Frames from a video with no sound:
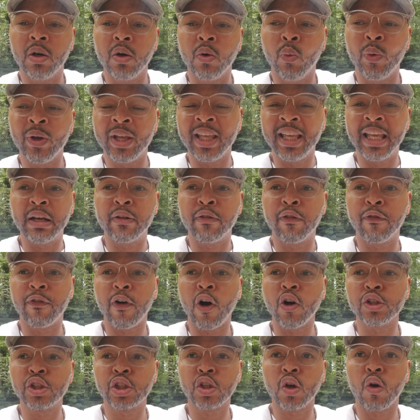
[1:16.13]
we can get
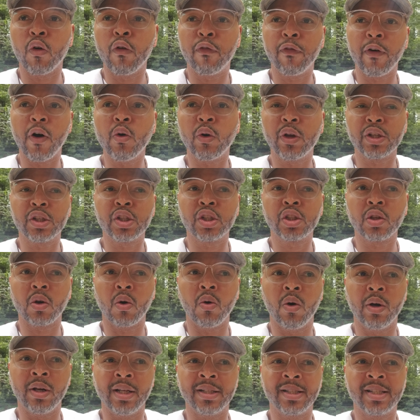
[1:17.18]
fo so focused
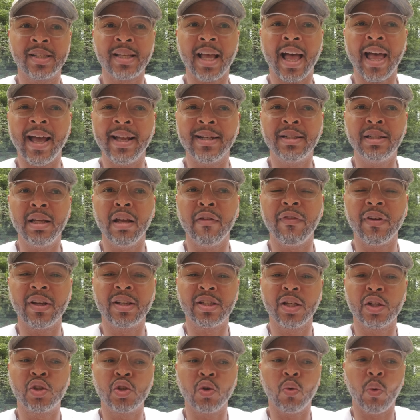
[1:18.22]
on a scientific
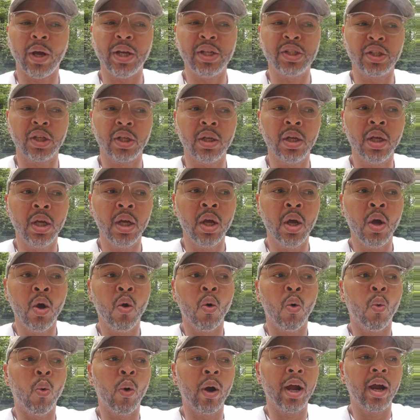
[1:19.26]
situation
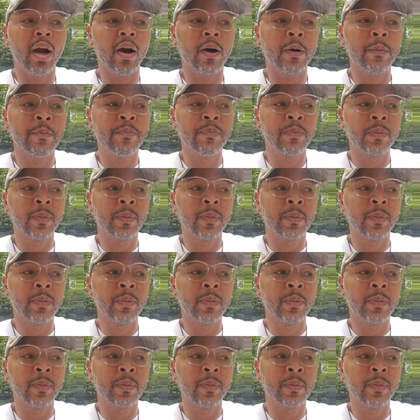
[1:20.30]
where